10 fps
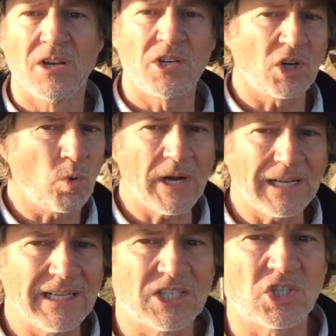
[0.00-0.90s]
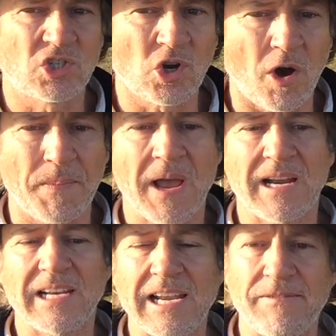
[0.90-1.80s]
to quickly stop
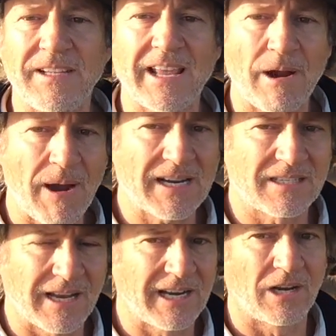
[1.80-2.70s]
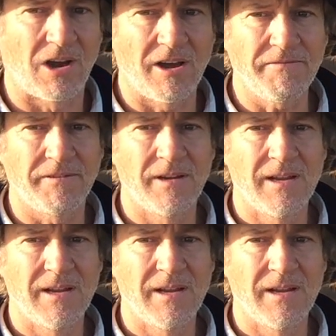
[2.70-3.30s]
living their accidental life